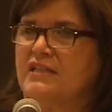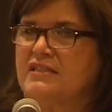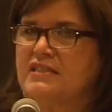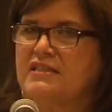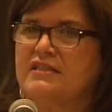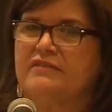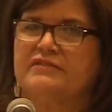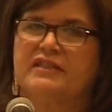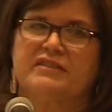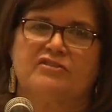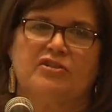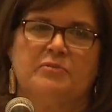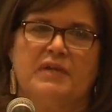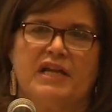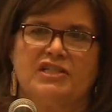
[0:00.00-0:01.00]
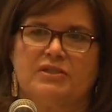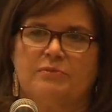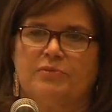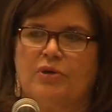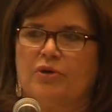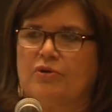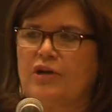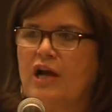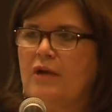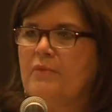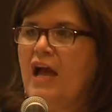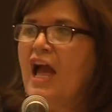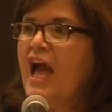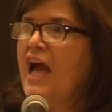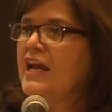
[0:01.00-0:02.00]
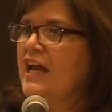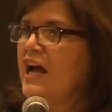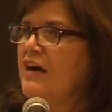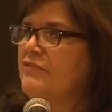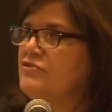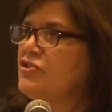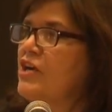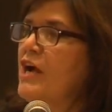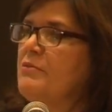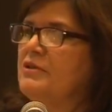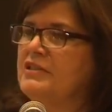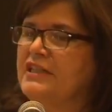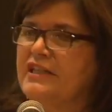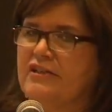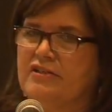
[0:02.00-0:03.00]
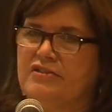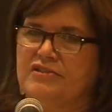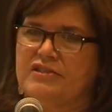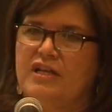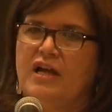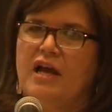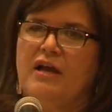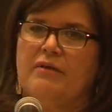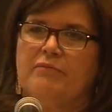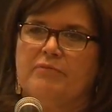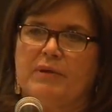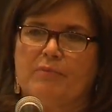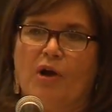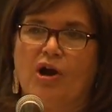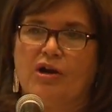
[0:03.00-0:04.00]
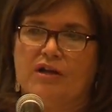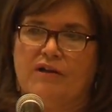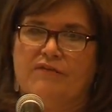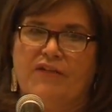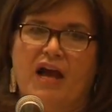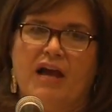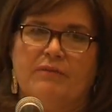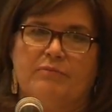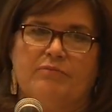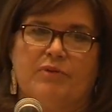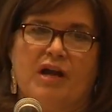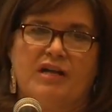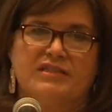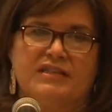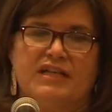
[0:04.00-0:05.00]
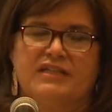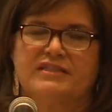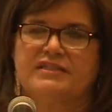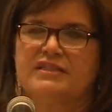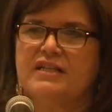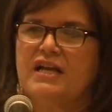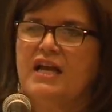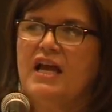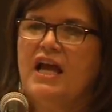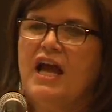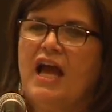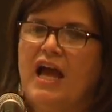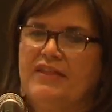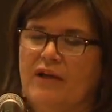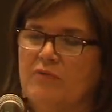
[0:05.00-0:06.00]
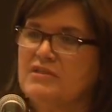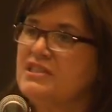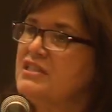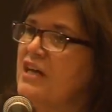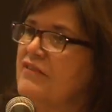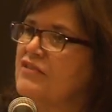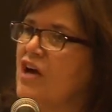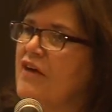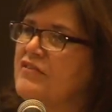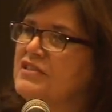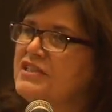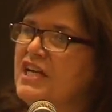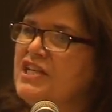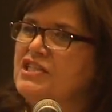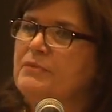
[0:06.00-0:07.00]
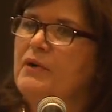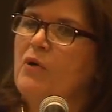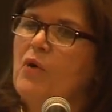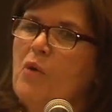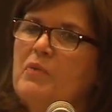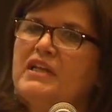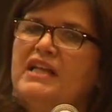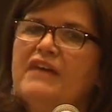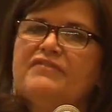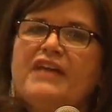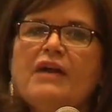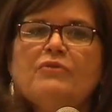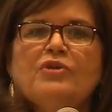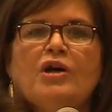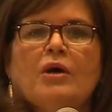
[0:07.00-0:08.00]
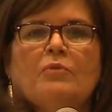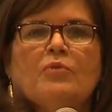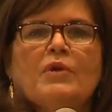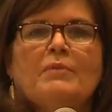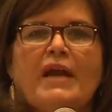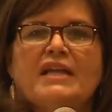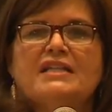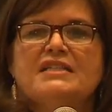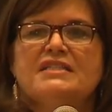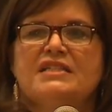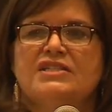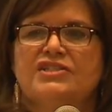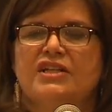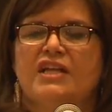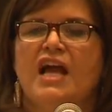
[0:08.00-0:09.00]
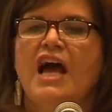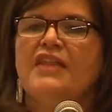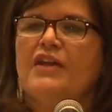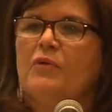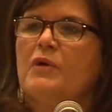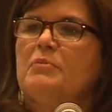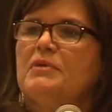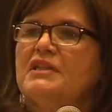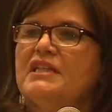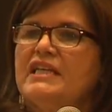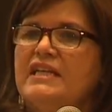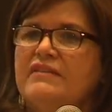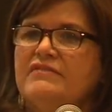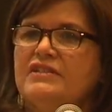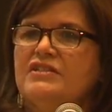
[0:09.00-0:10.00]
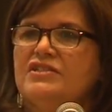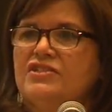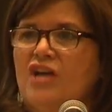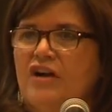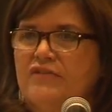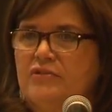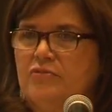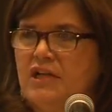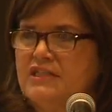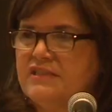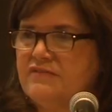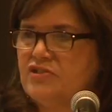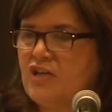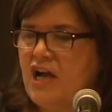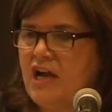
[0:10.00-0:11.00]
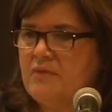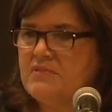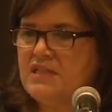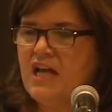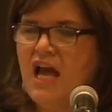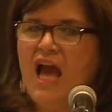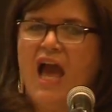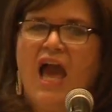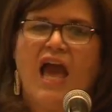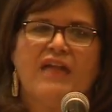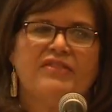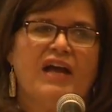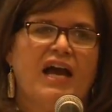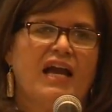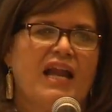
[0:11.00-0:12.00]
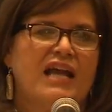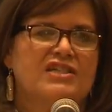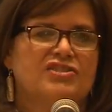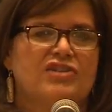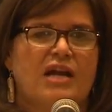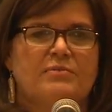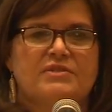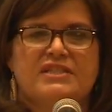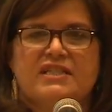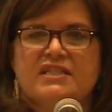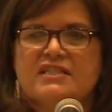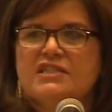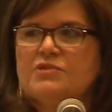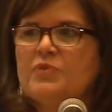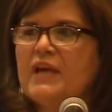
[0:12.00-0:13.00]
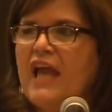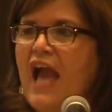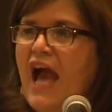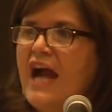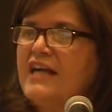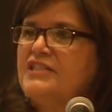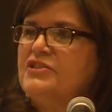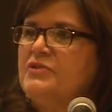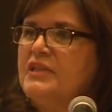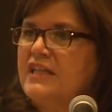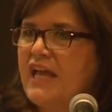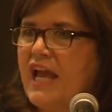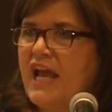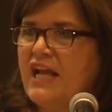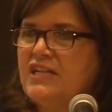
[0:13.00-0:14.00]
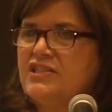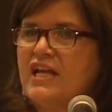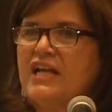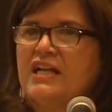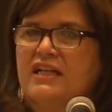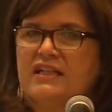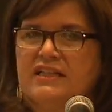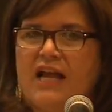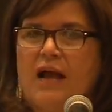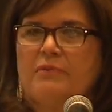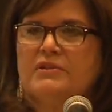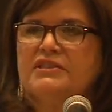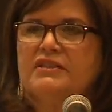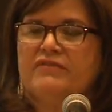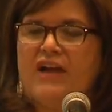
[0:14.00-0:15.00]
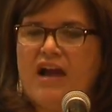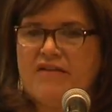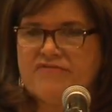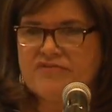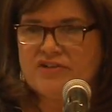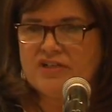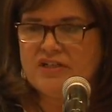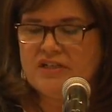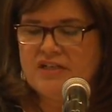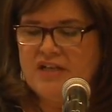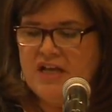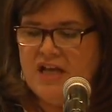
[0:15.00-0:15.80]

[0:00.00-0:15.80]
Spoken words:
this a self-determination program and have tribal leaders be part of that process? And that was a tough conversation, but when we left that room, we made a decision that we believed in the sovereign rights of tribes, and that as tribal citizens, we had to engage in a collaborative effort.